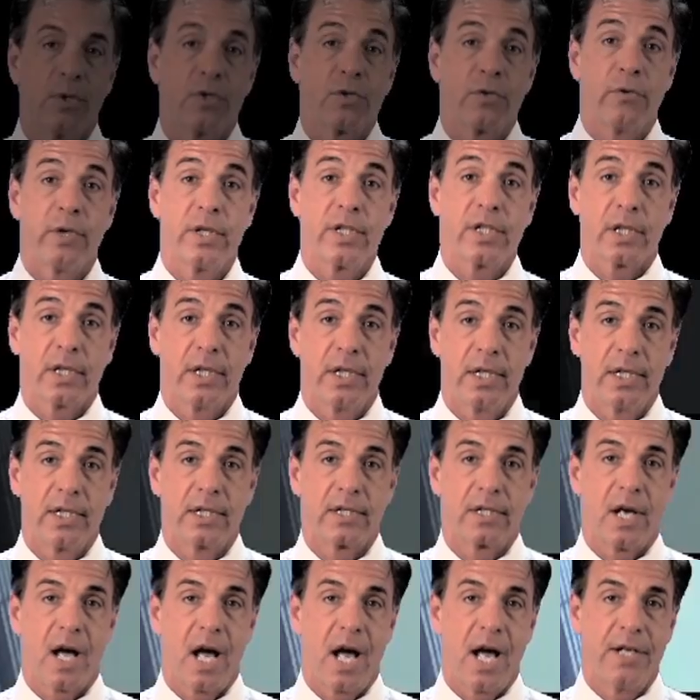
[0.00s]
was originally
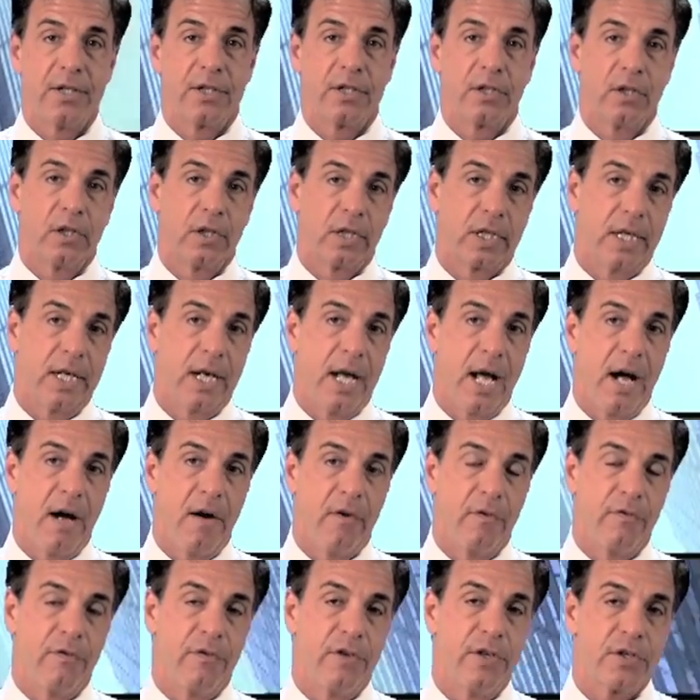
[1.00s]
designed to look at
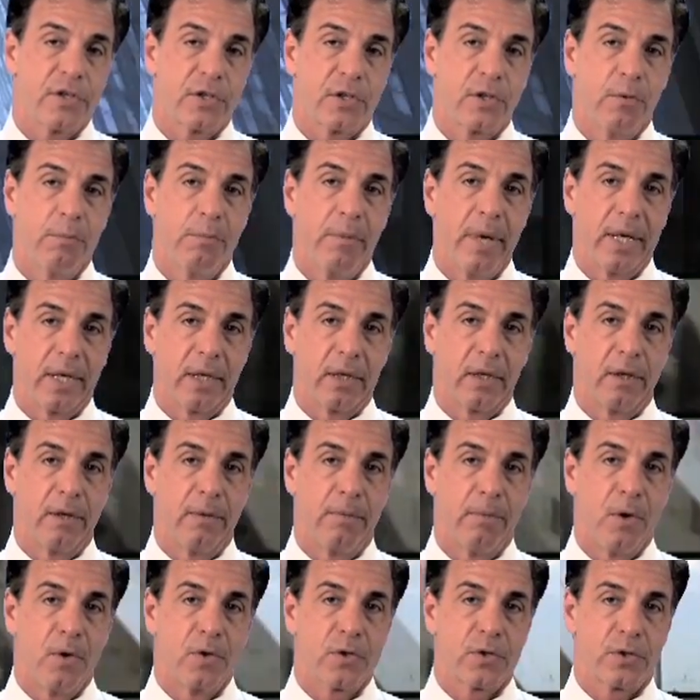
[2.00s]
how physical, mental, and
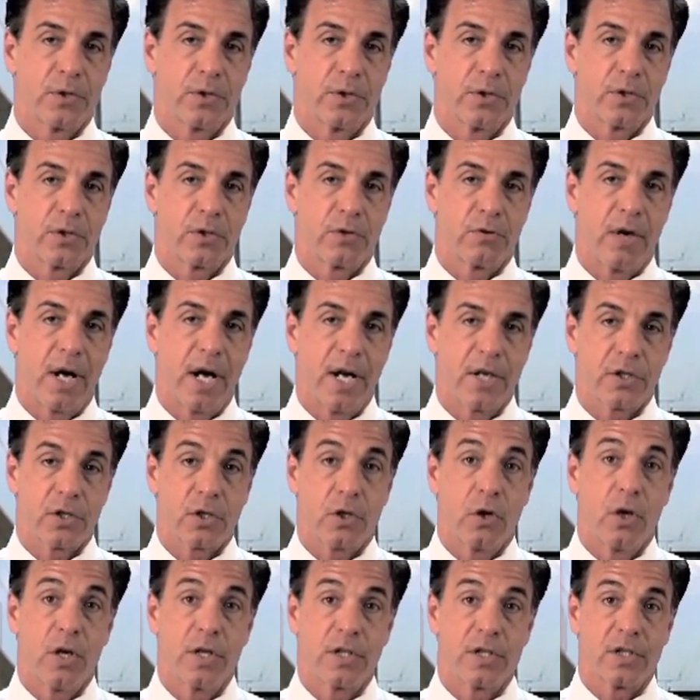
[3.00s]
emotional stress
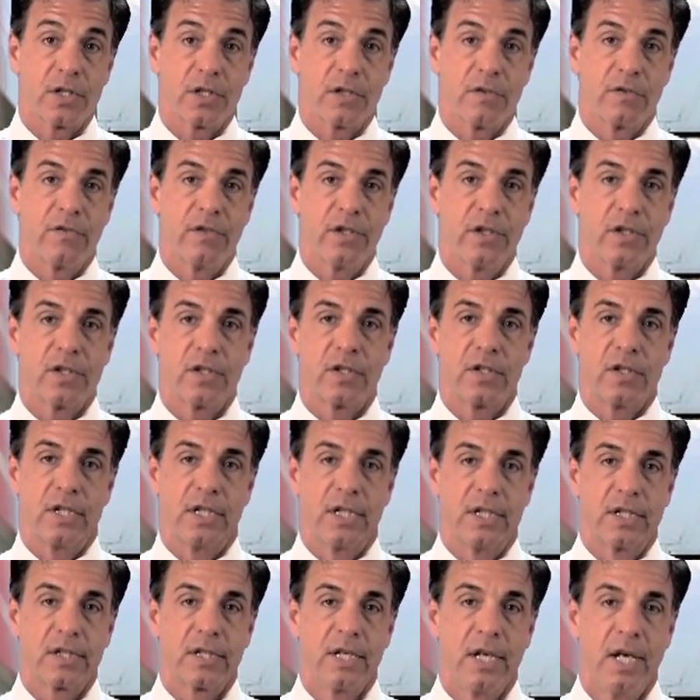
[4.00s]
causes
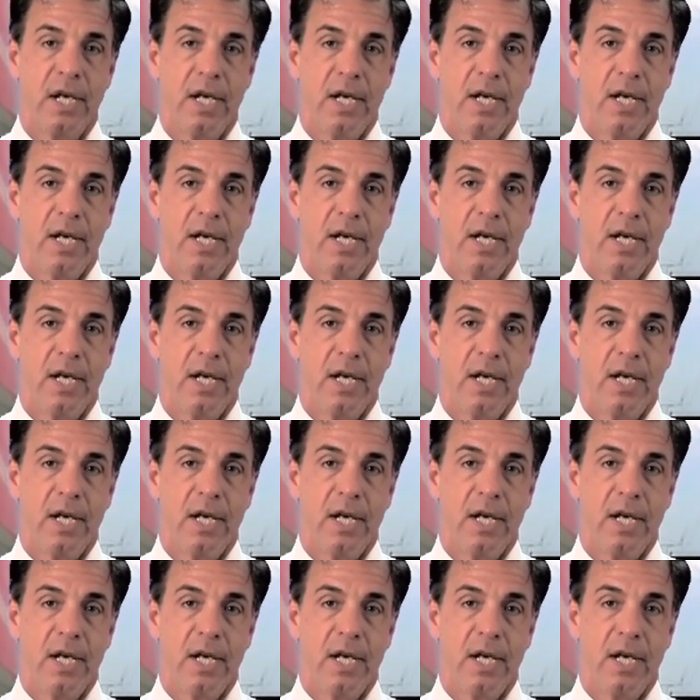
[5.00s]
deficiencies.